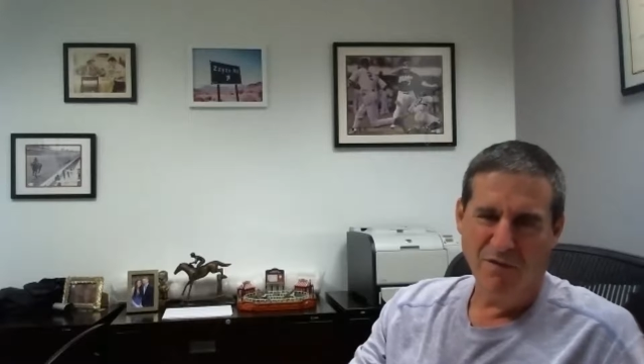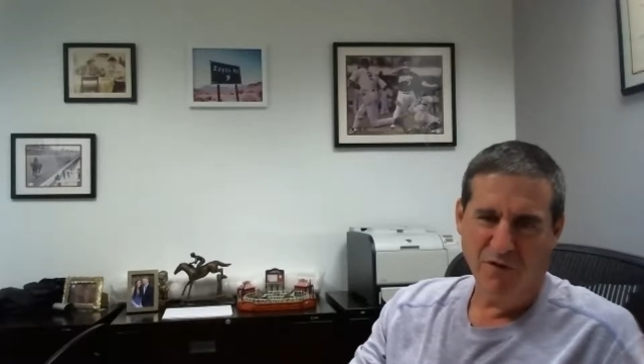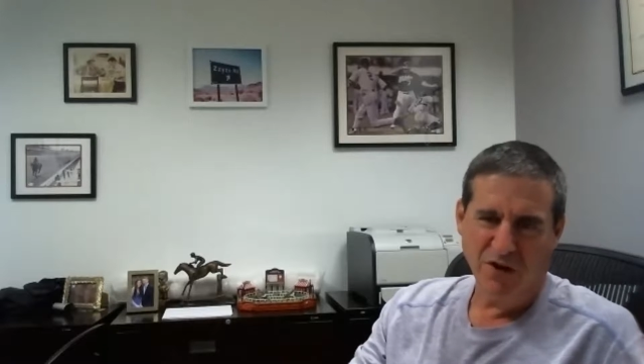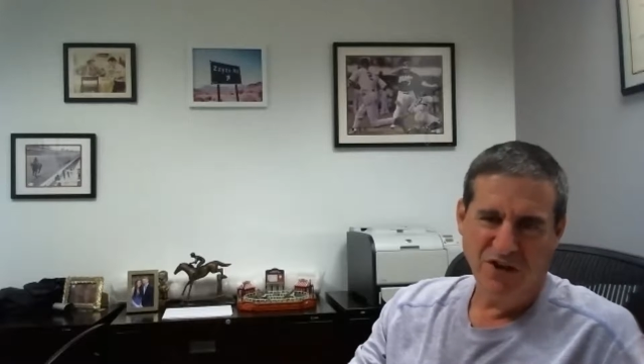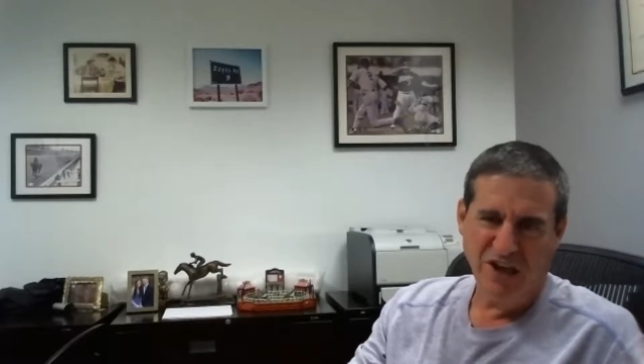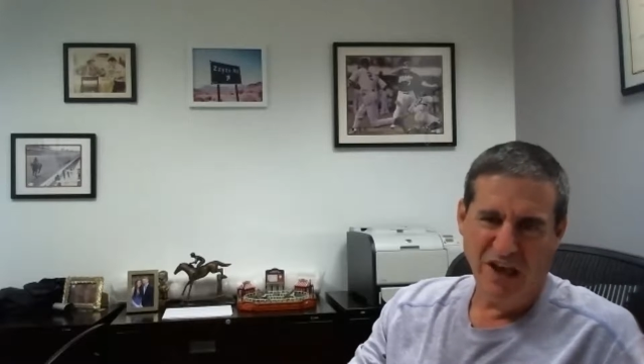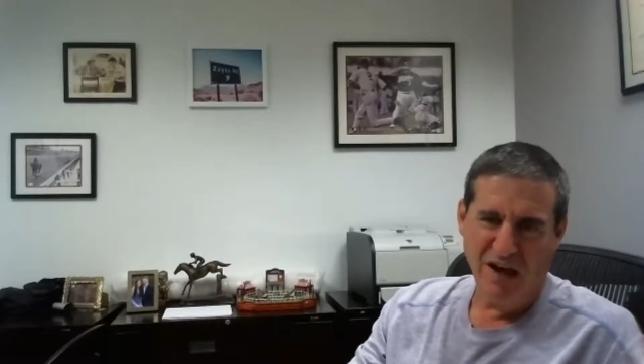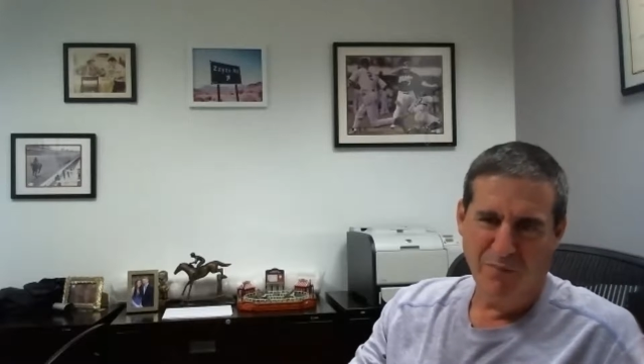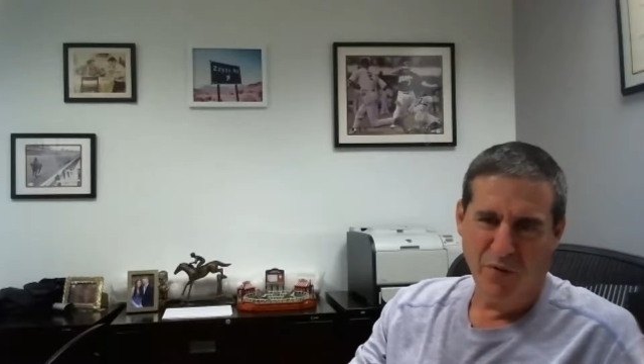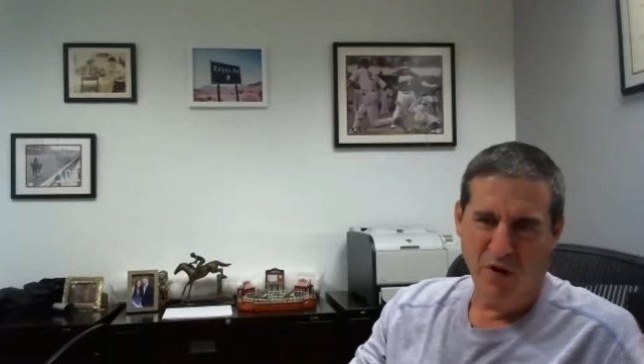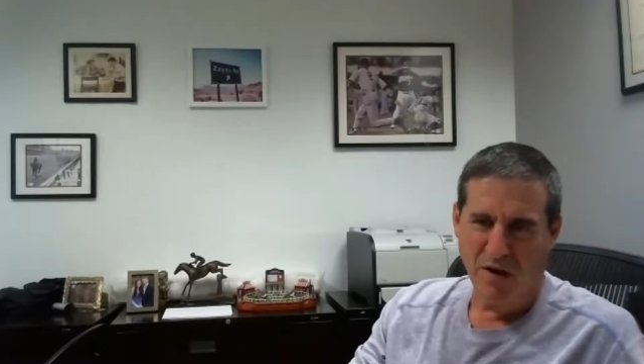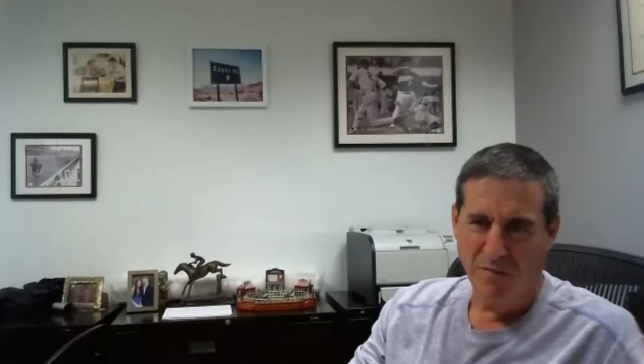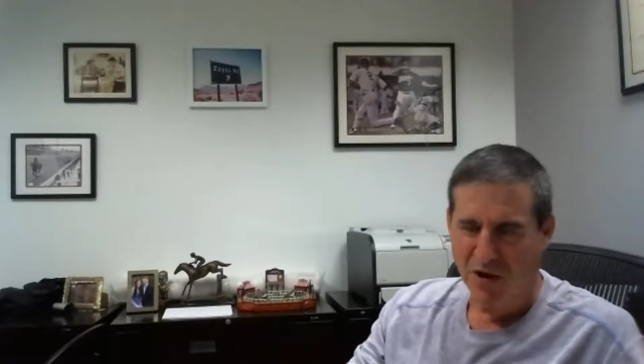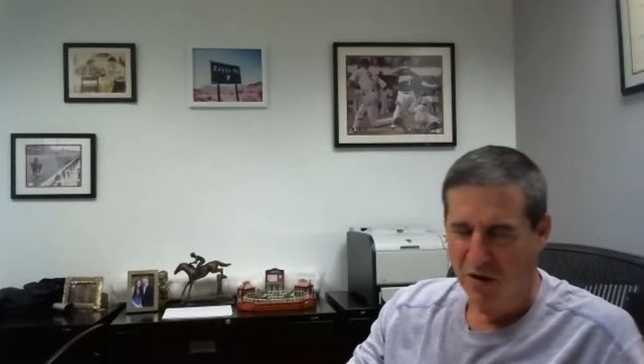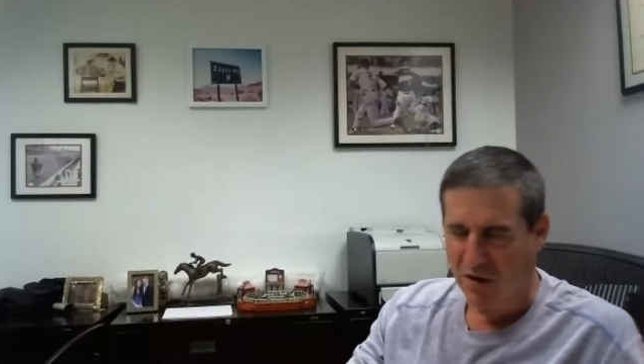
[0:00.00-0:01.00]
for example,
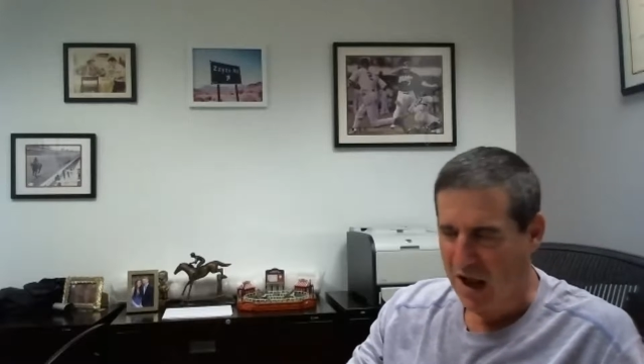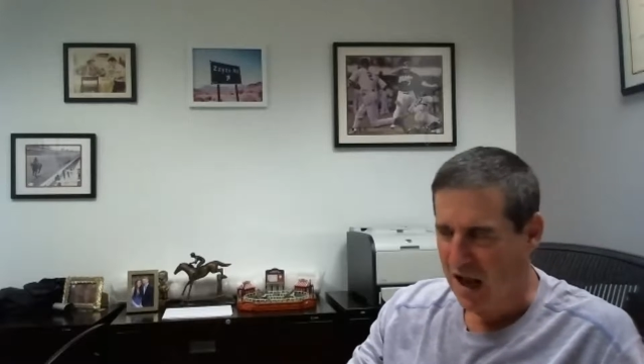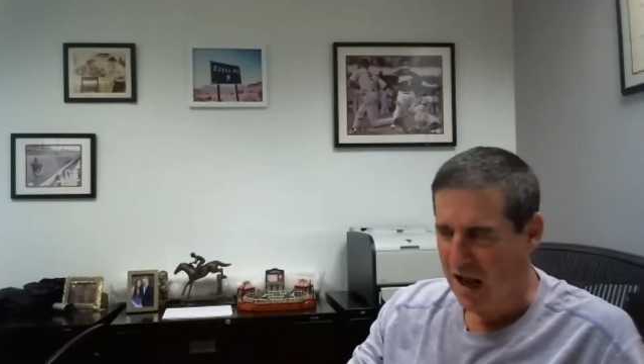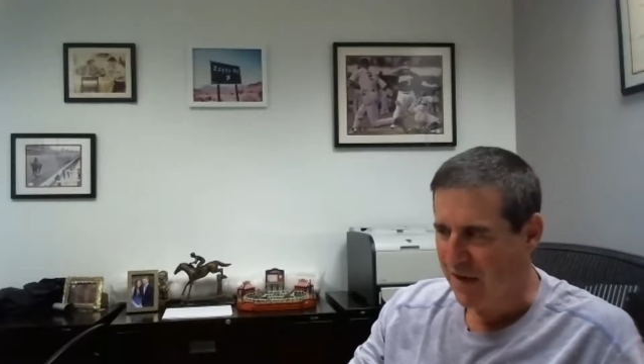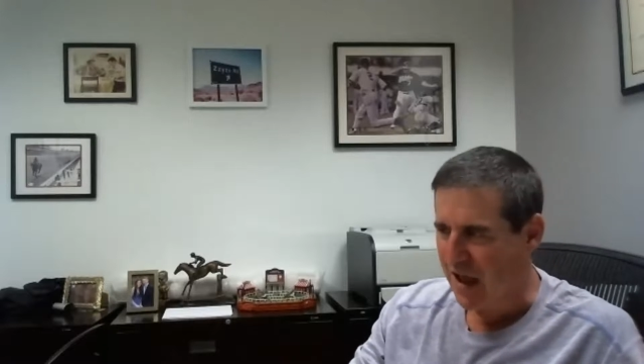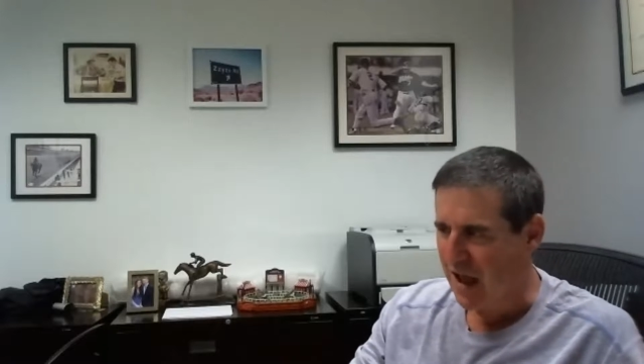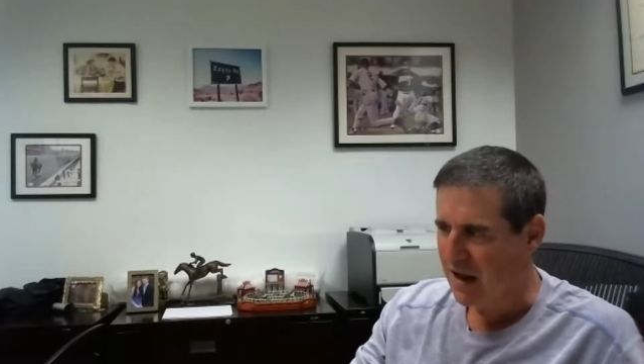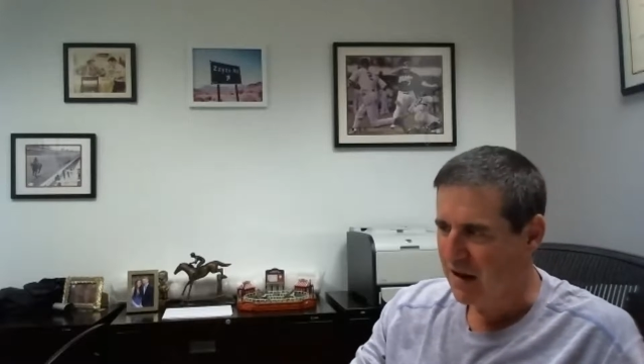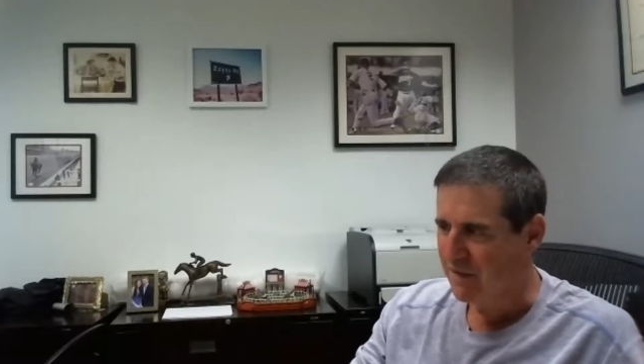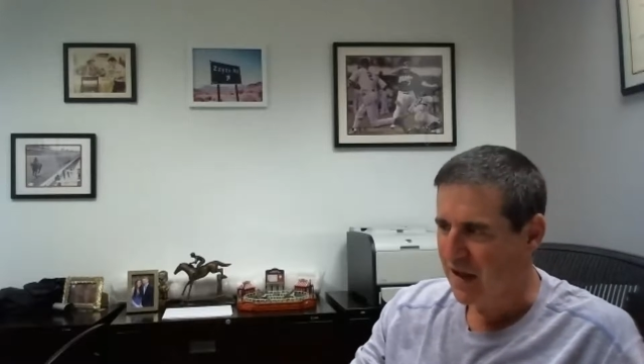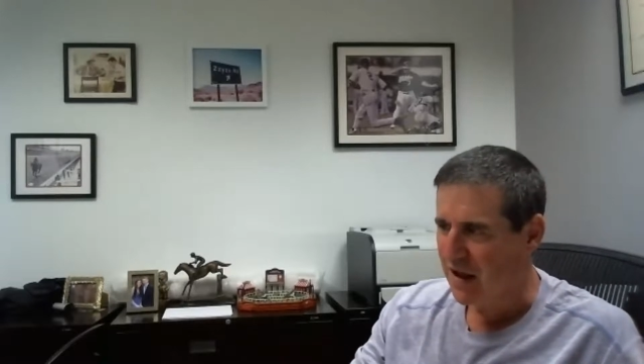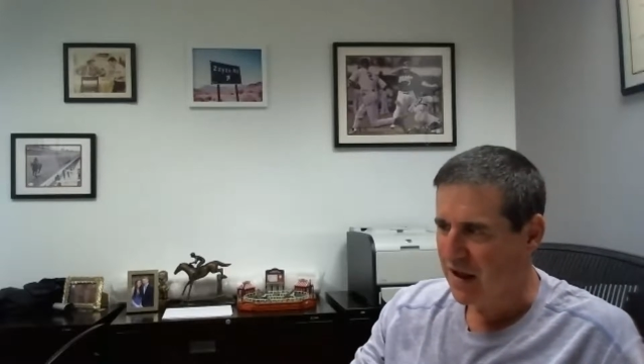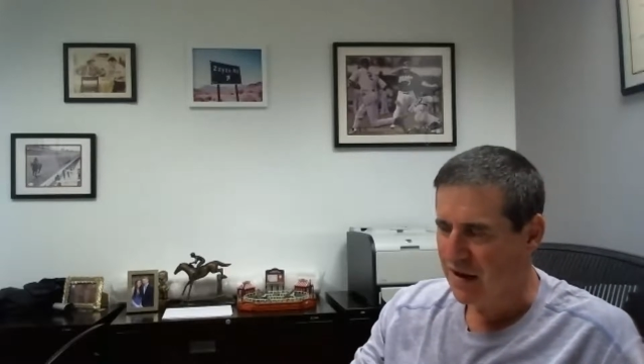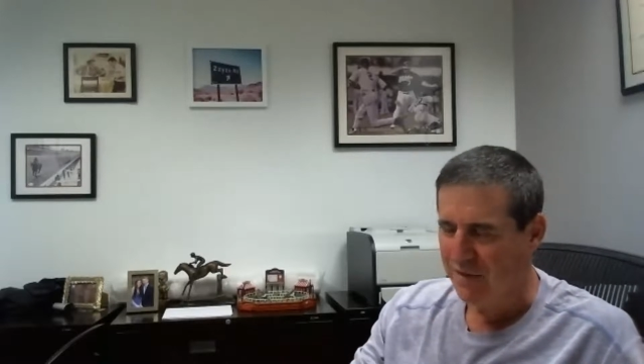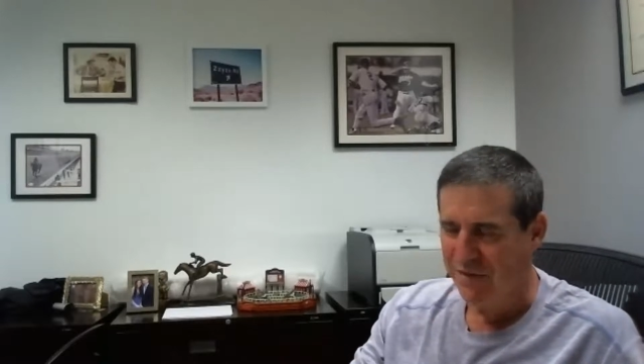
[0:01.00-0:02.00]
I mean you're kind of ahead of
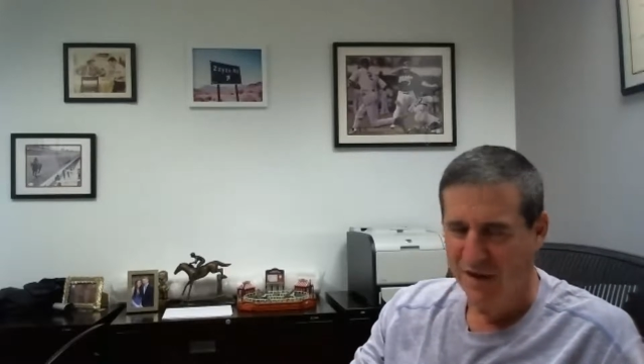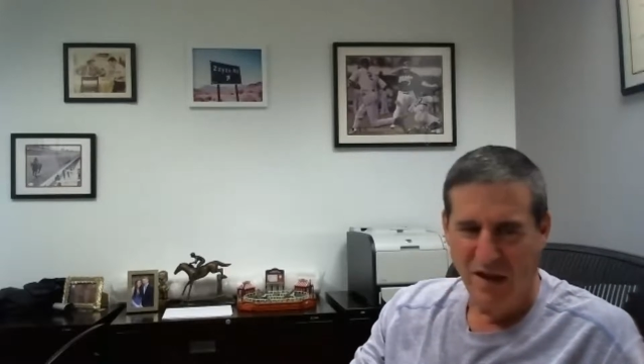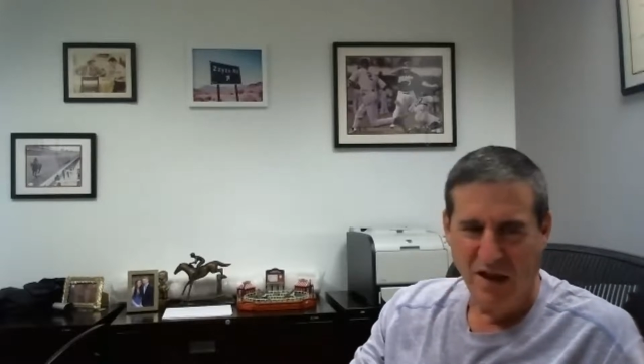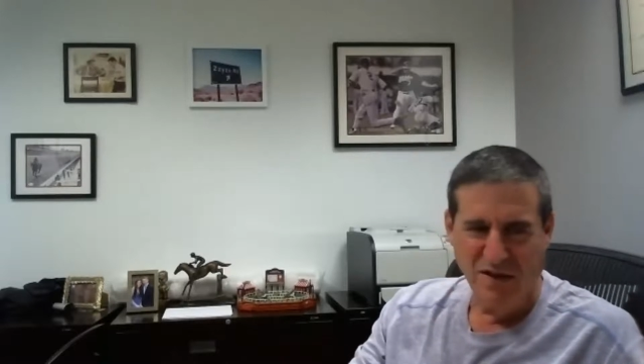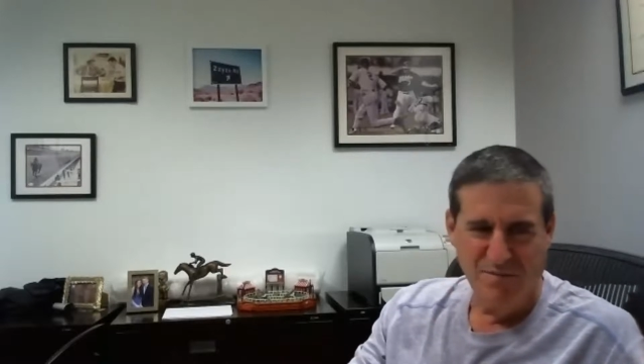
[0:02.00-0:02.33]
that if he does